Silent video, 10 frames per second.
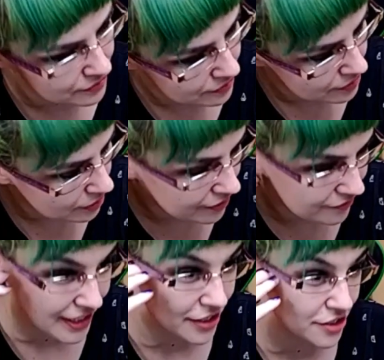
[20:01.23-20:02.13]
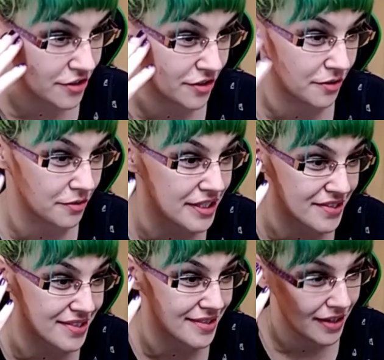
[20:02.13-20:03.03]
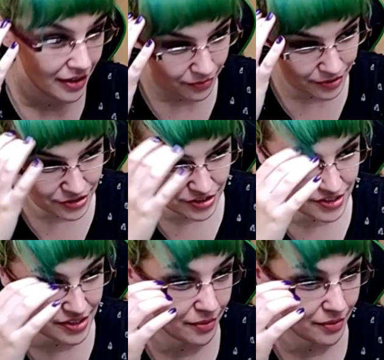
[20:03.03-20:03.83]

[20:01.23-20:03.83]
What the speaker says: on a vacation to Greece, which is